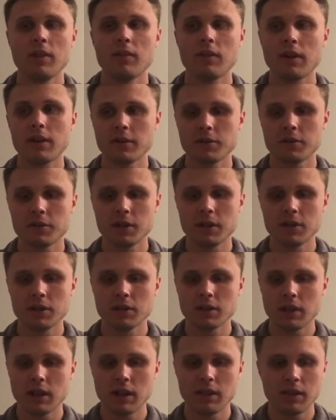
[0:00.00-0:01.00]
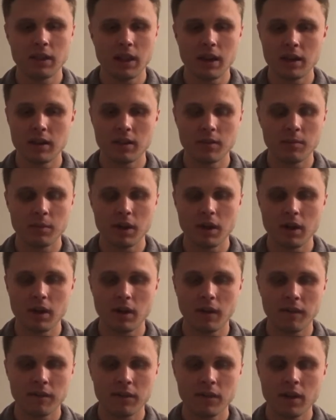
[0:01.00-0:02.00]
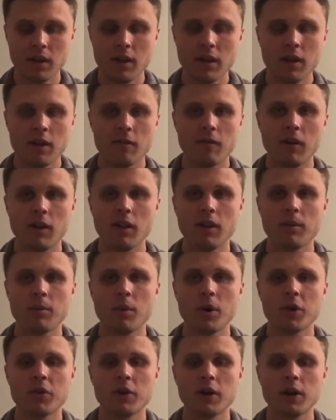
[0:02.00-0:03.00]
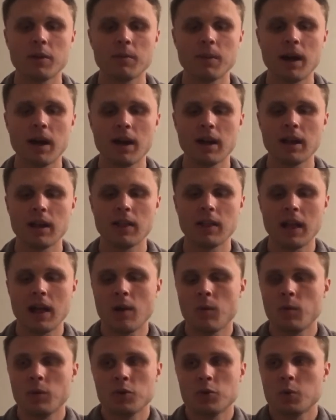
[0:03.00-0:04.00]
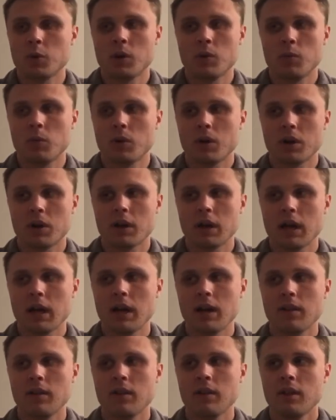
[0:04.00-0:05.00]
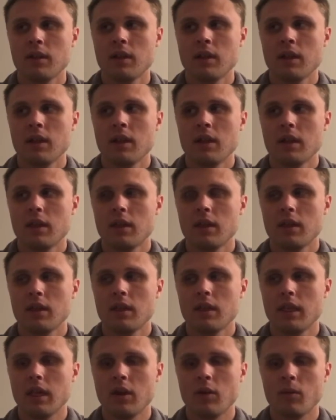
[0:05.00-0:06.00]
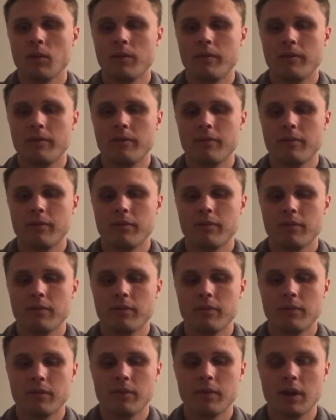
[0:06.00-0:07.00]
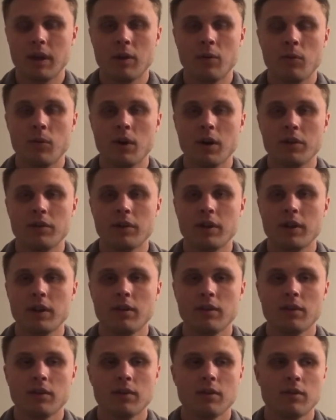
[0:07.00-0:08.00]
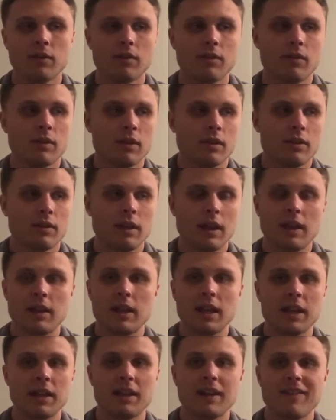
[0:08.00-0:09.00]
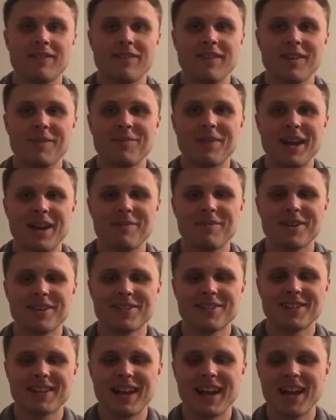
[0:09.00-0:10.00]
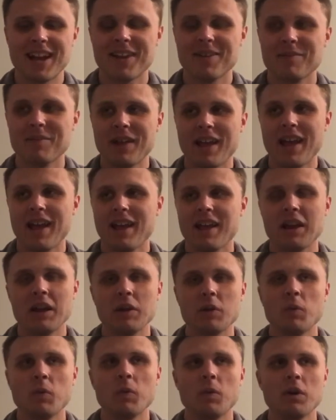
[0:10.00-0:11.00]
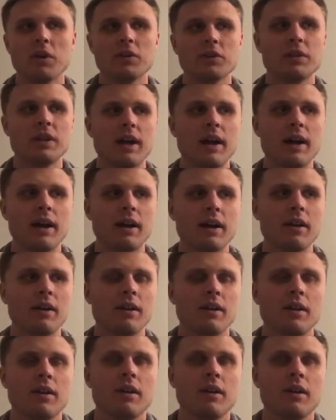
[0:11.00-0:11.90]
in the regular season and then in the playoffs. Really important running back, and that was one where, again, it wasn't, they didn't give up that much to get him, and it was not